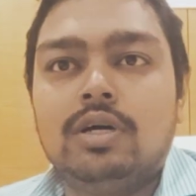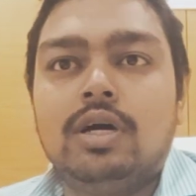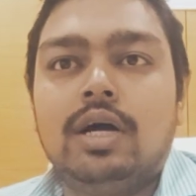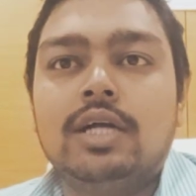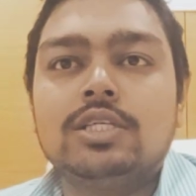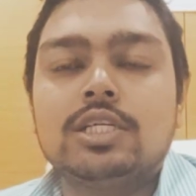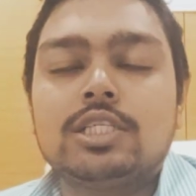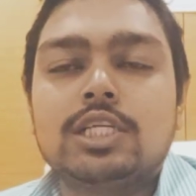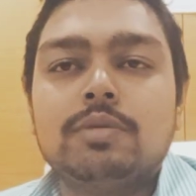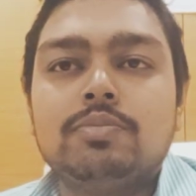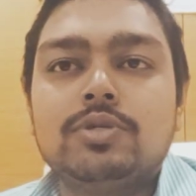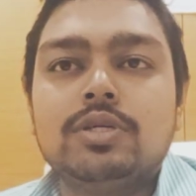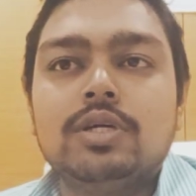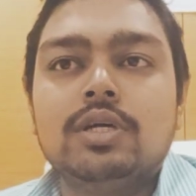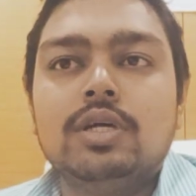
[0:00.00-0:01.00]
answer
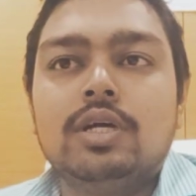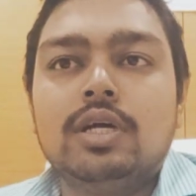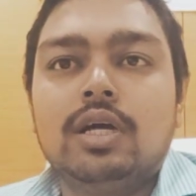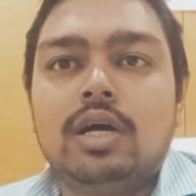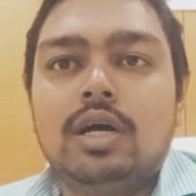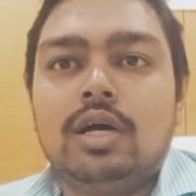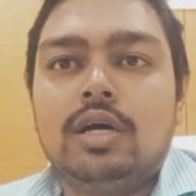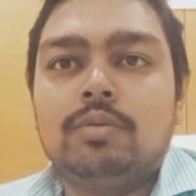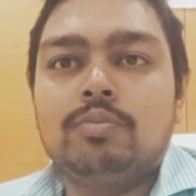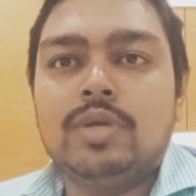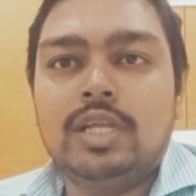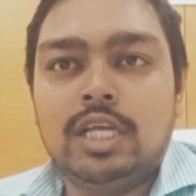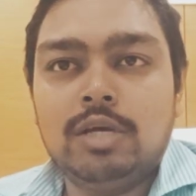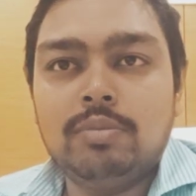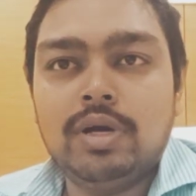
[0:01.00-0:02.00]
scripts
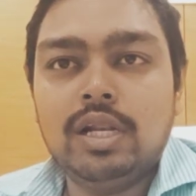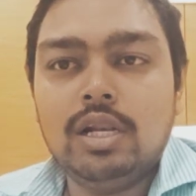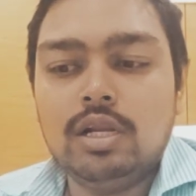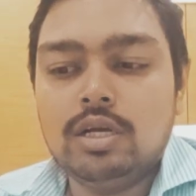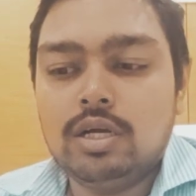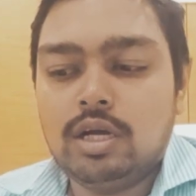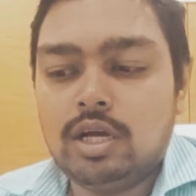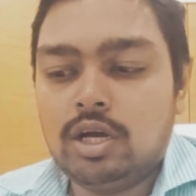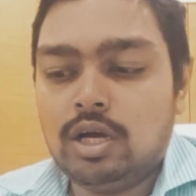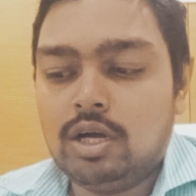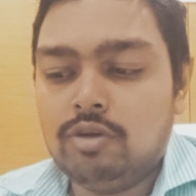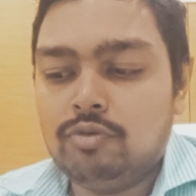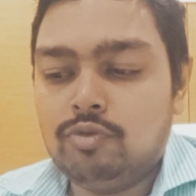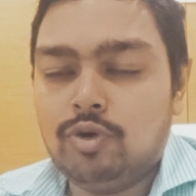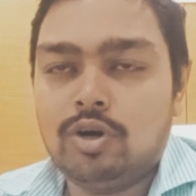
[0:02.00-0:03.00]
in email.
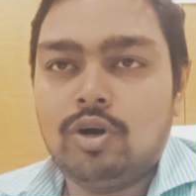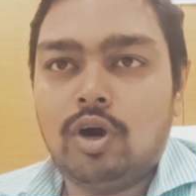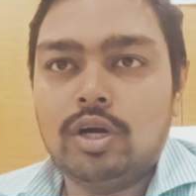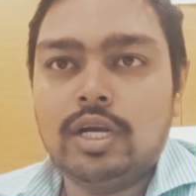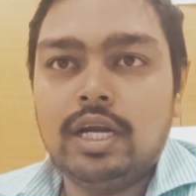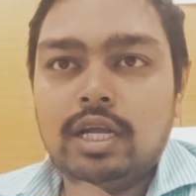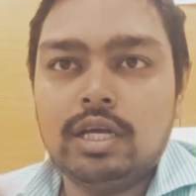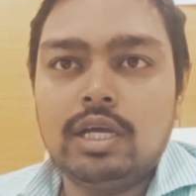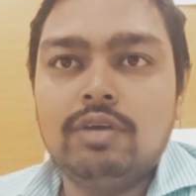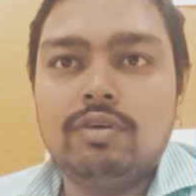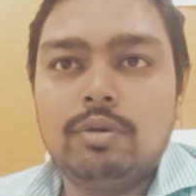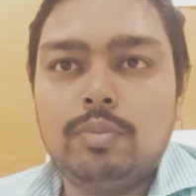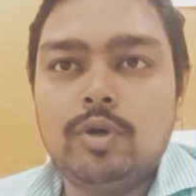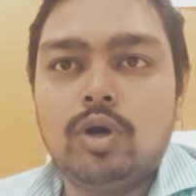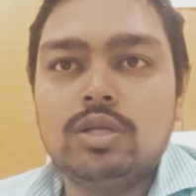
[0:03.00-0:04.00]
If you are not getting
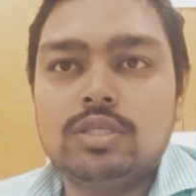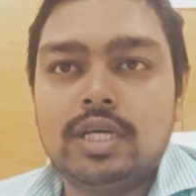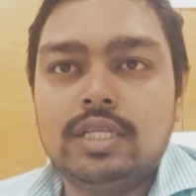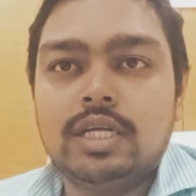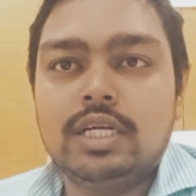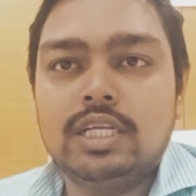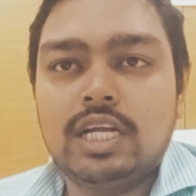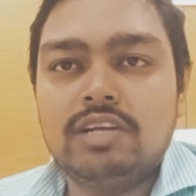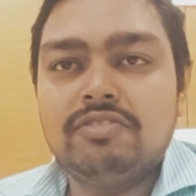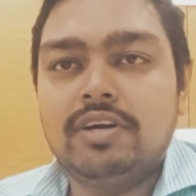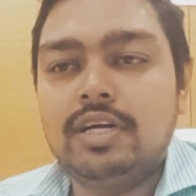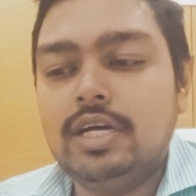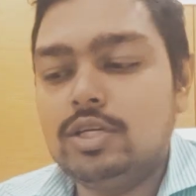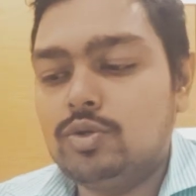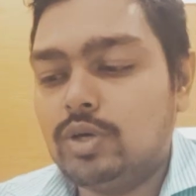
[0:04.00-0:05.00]
even beyond say
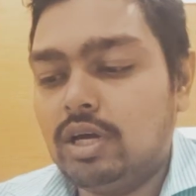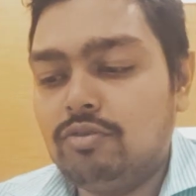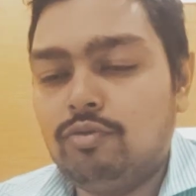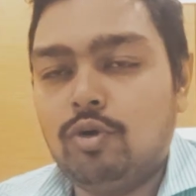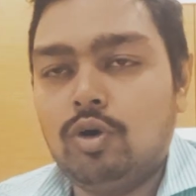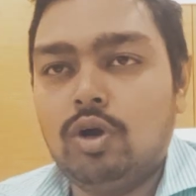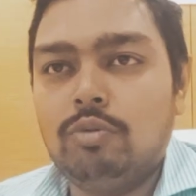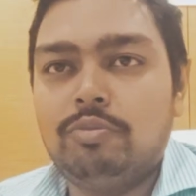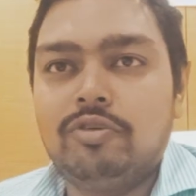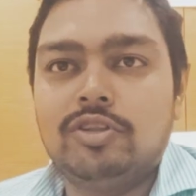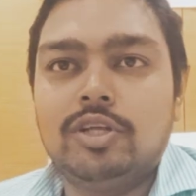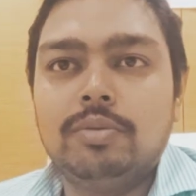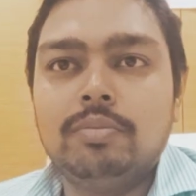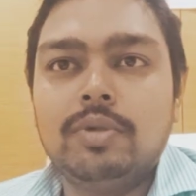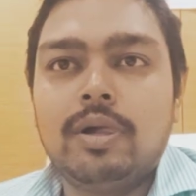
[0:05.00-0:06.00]
30-35 days, you can follow up
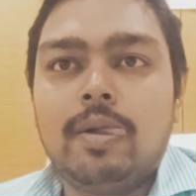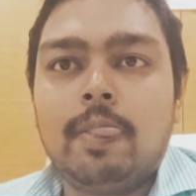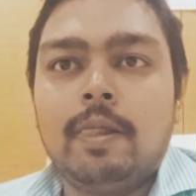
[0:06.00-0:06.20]
with him.